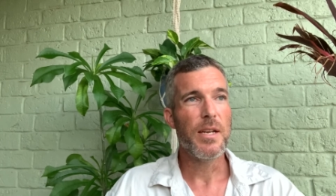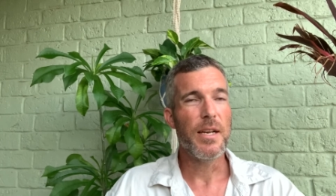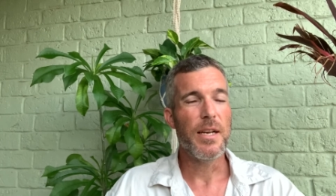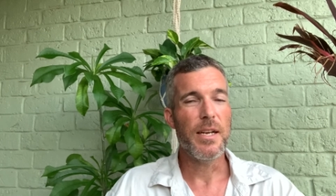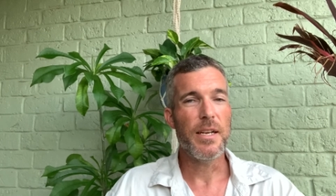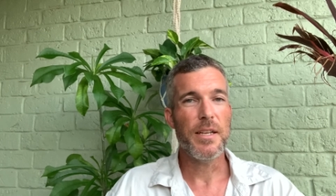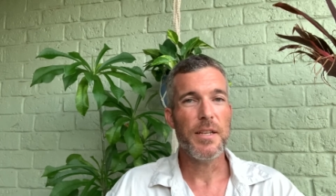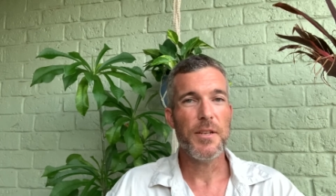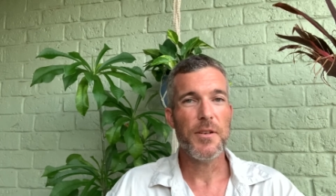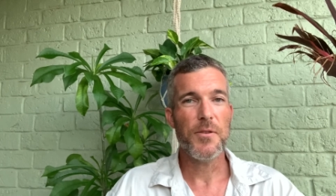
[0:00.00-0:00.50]

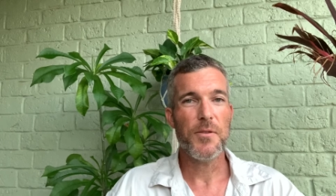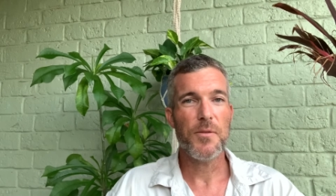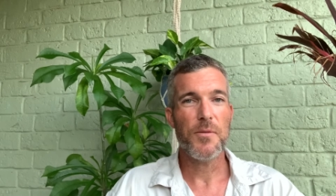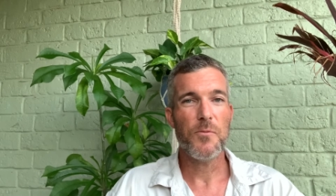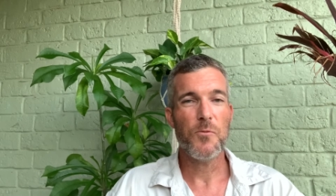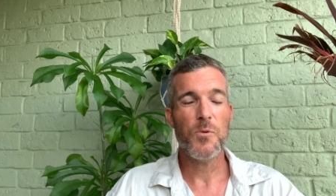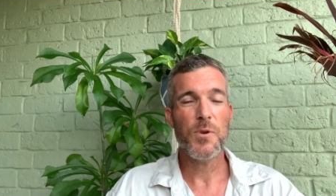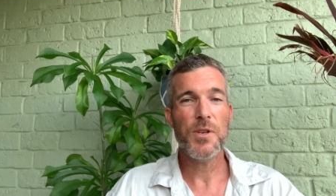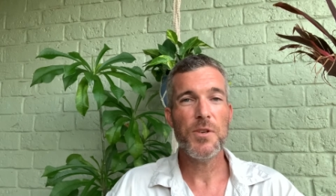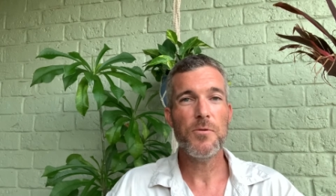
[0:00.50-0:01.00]
And
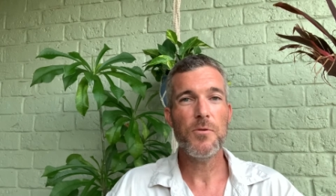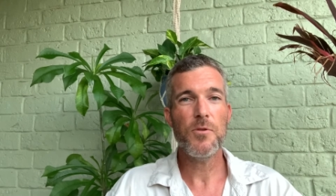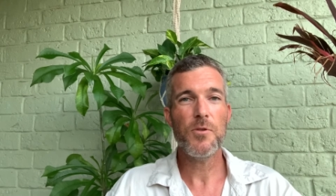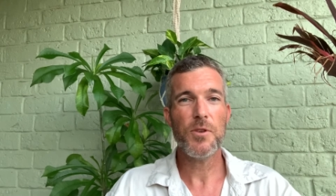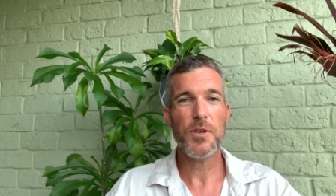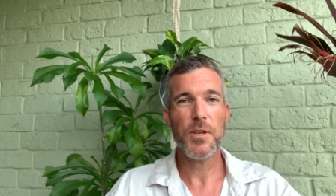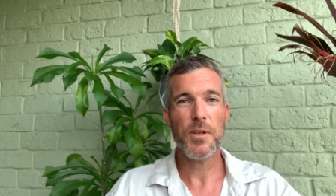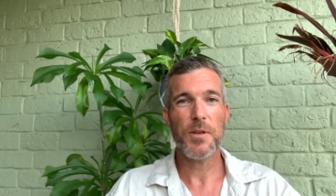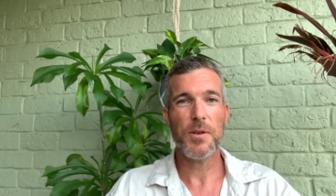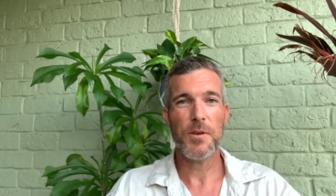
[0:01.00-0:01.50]
when you
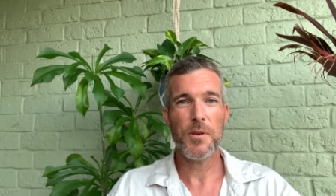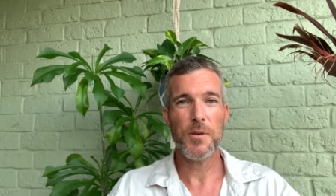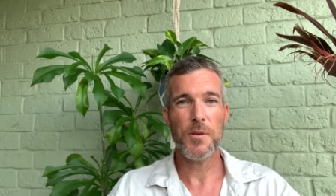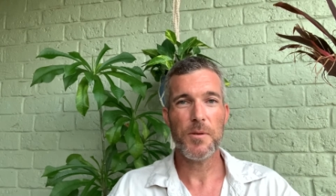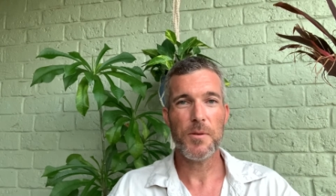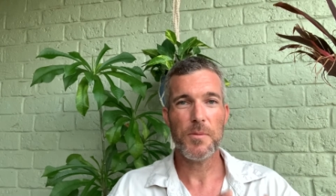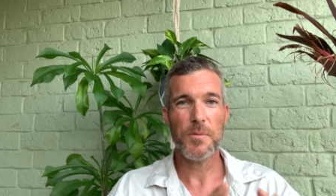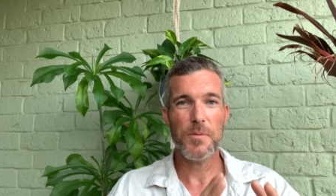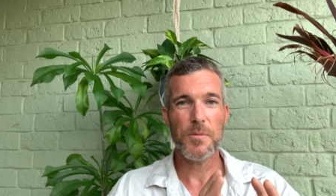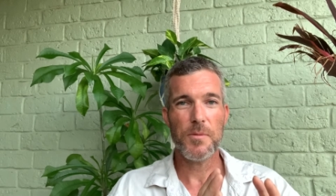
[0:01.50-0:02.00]
look at
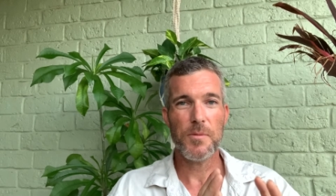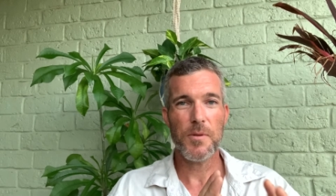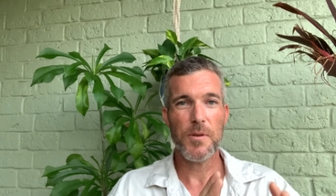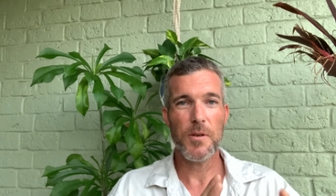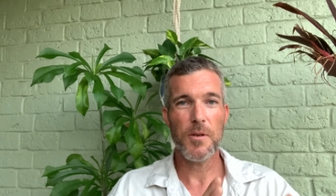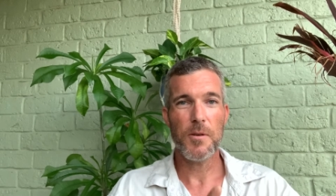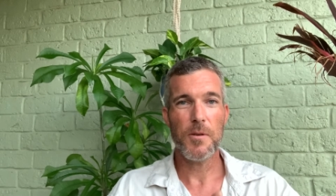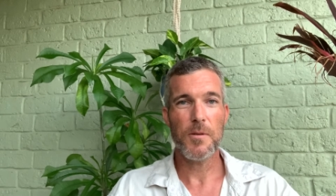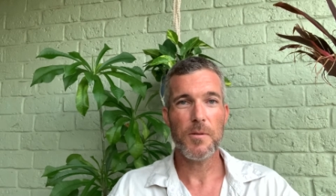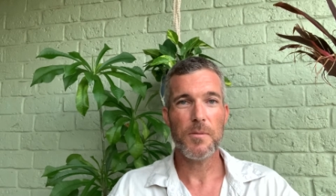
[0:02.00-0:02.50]
a
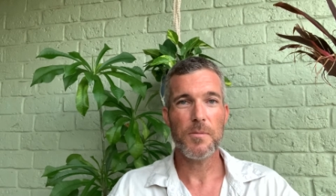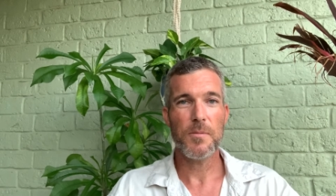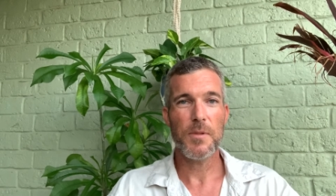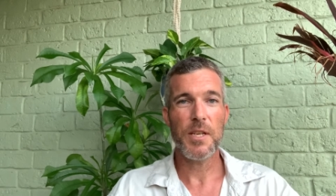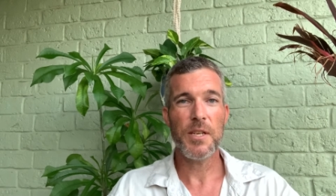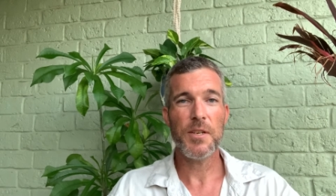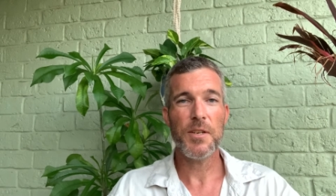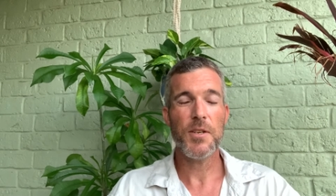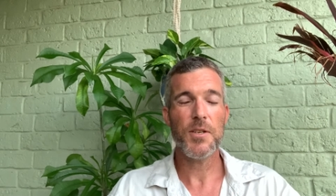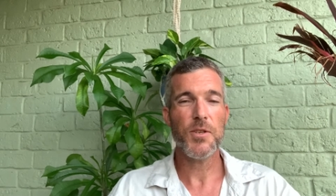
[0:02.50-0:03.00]

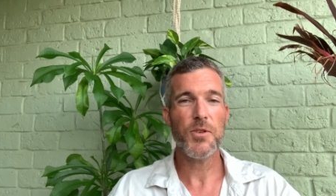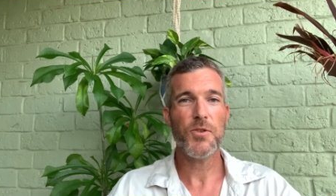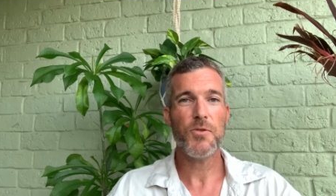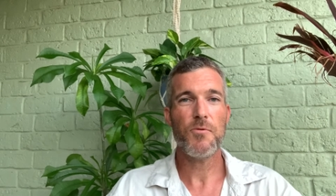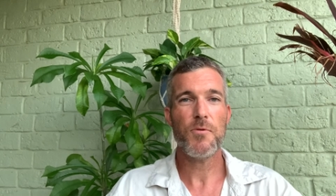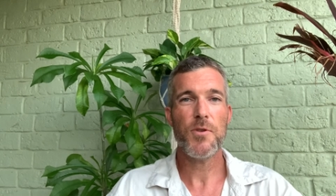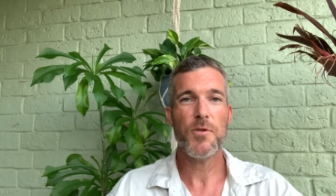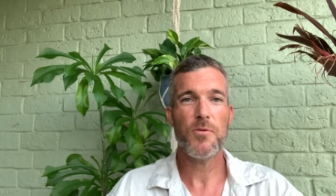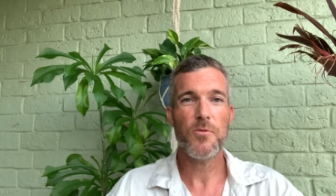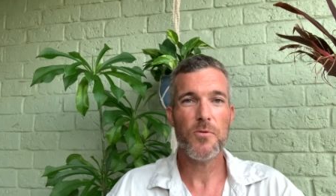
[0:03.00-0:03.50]

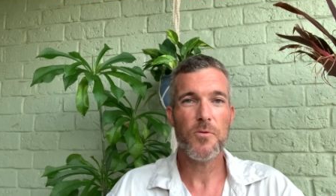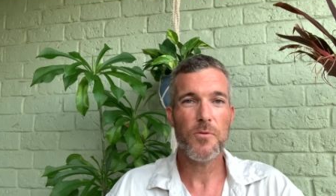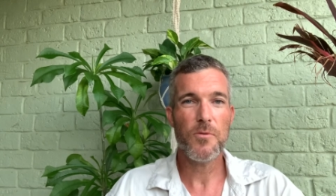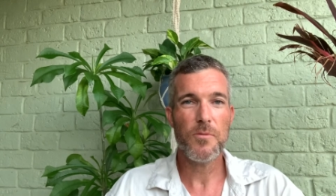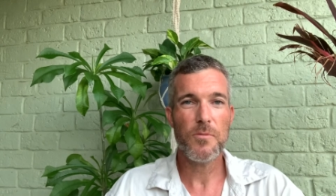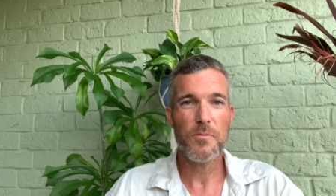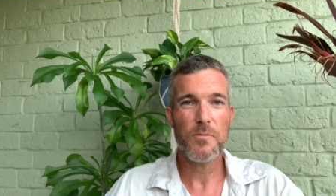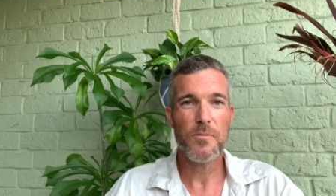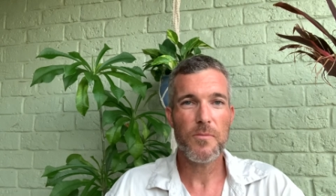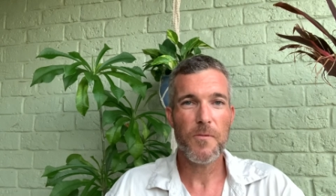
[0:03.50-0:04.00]
industrial
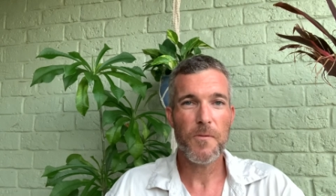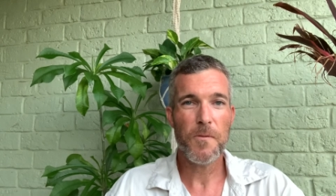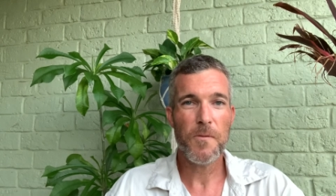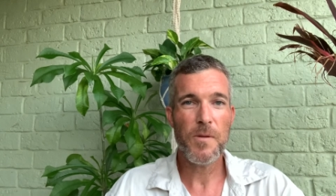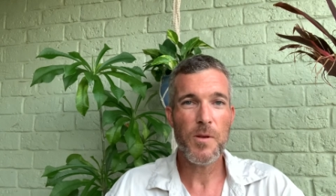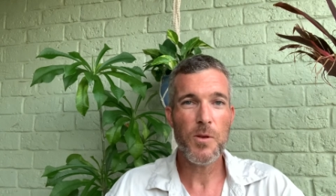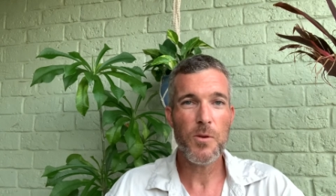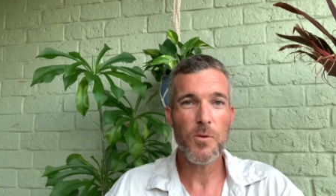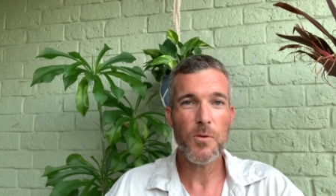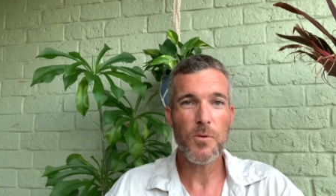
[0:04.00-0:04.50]

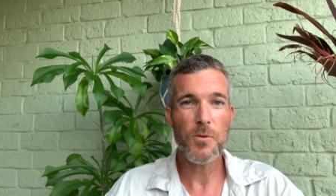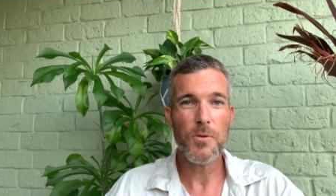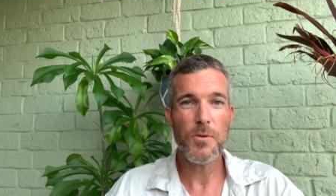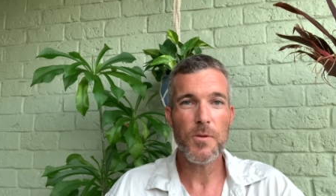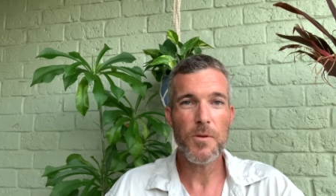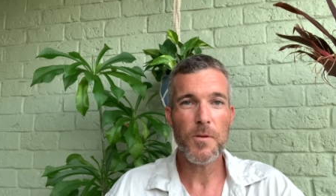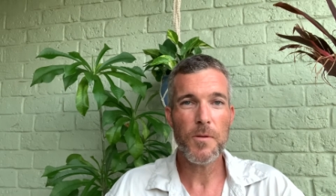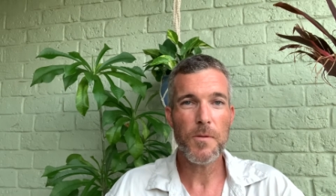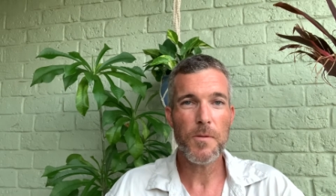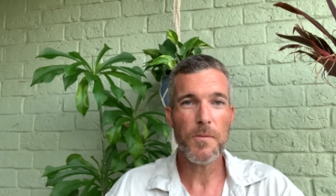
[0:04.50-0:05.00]
field
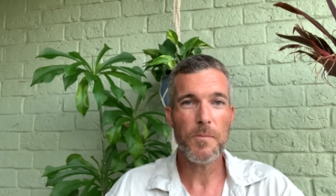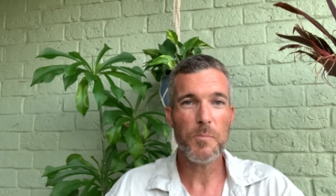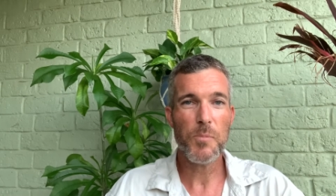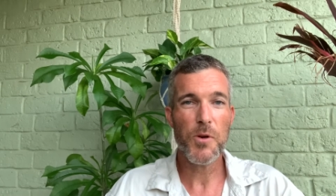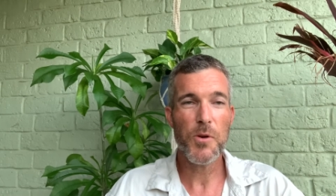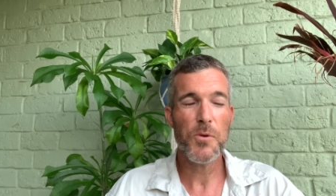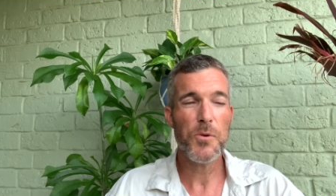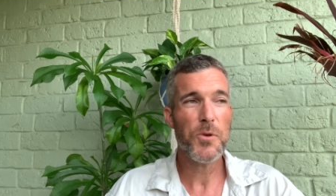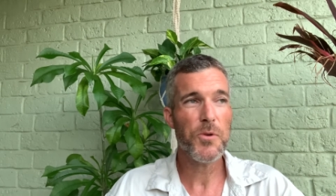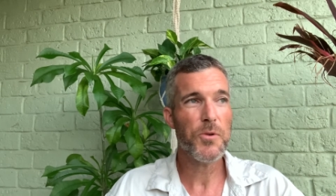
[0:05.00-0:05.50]
of
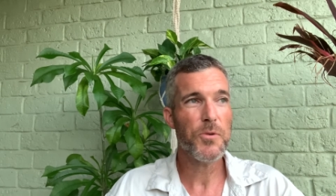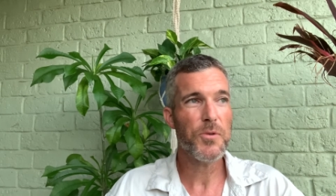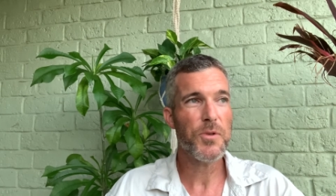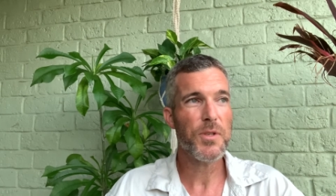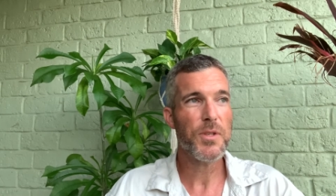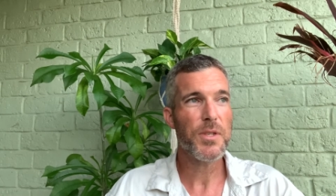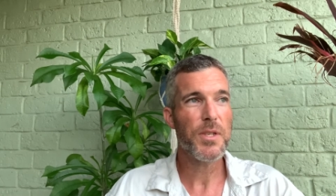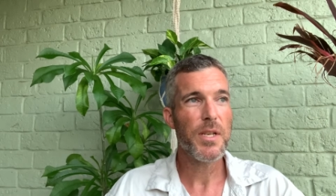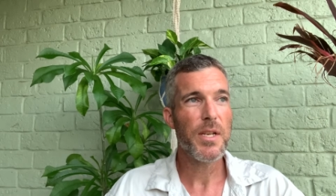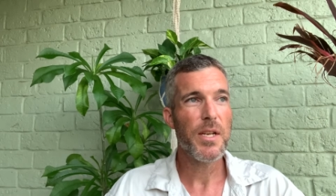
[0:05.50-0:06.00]
produce,